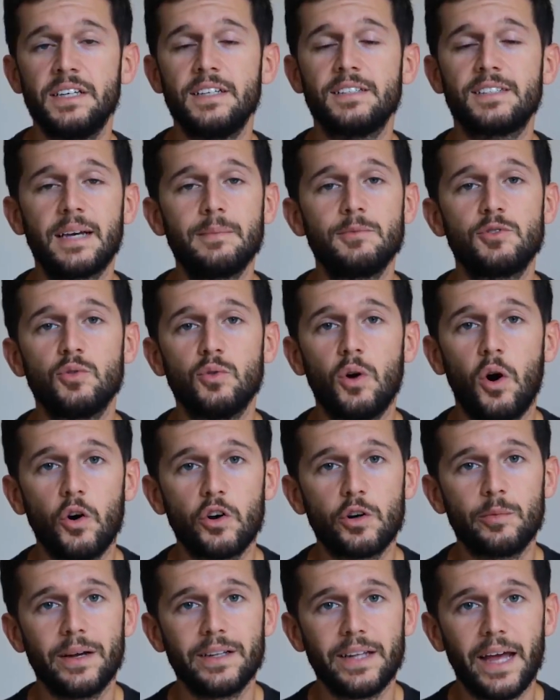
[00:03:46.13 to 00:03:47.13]
it's time to
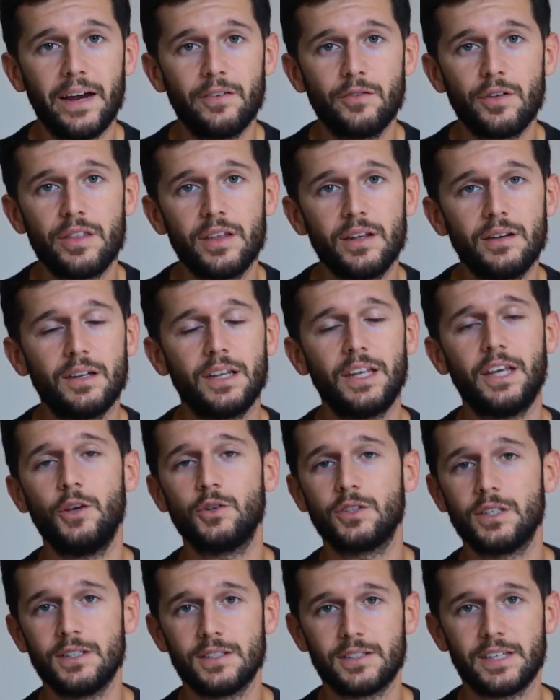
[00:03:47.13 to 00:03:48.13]
automate everything
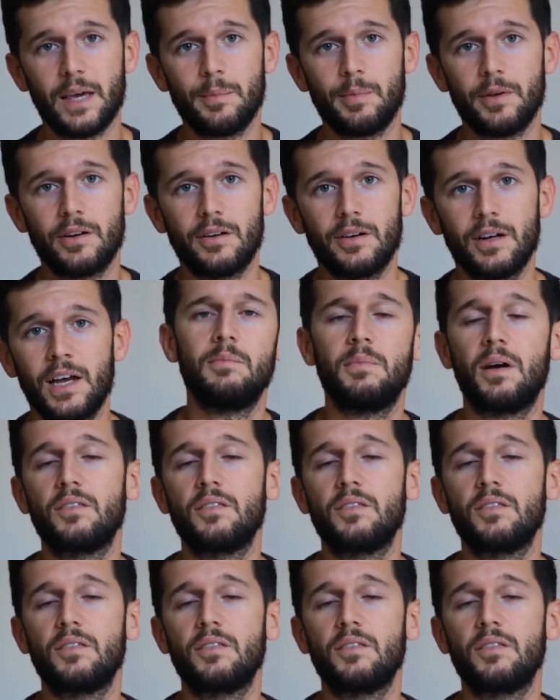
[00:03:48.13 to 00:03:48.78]
using Zapier.